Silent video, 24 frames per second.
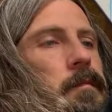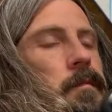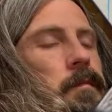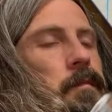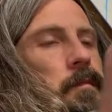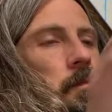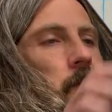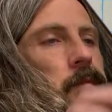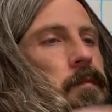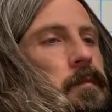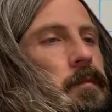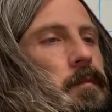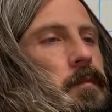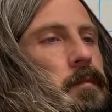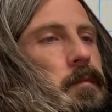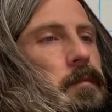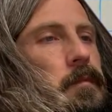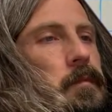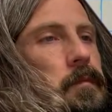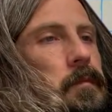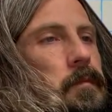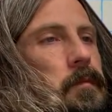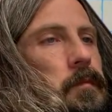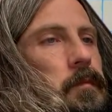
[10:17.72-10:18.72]

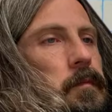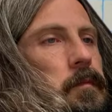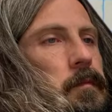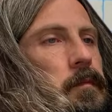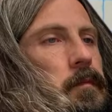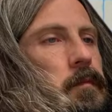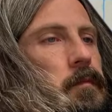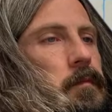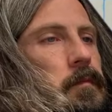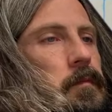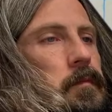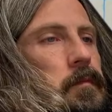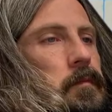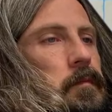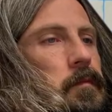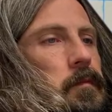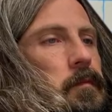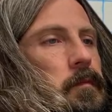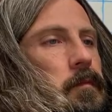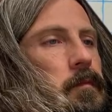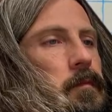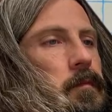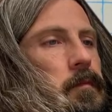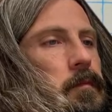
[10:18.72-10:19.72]

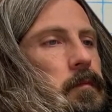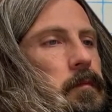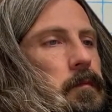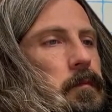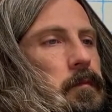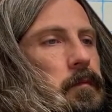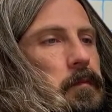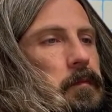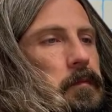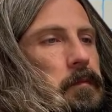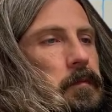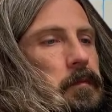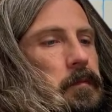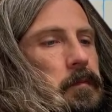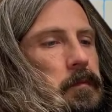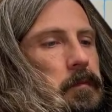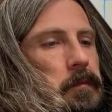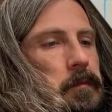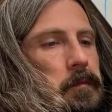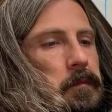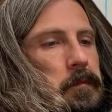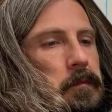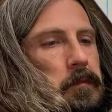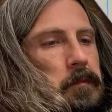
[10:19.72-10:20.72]

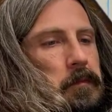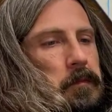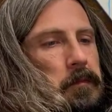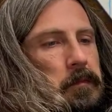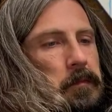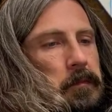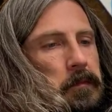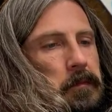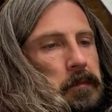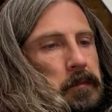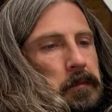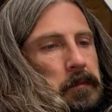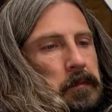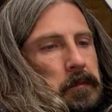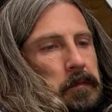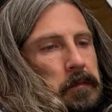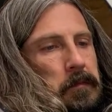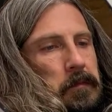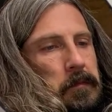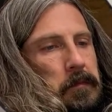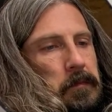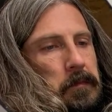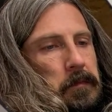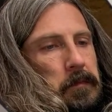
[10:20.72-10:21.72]

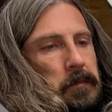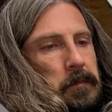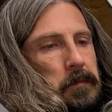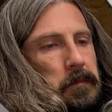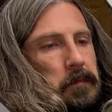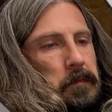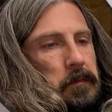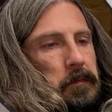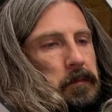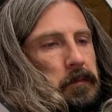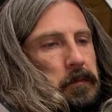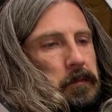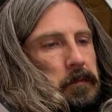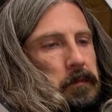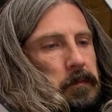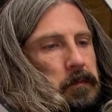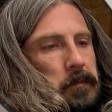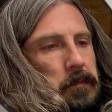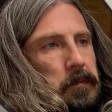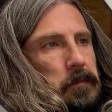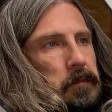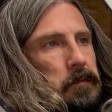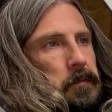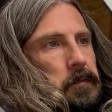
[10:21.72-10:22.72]

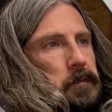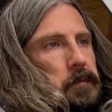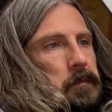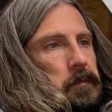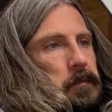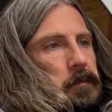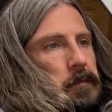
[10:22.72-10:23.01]
Nothing is said.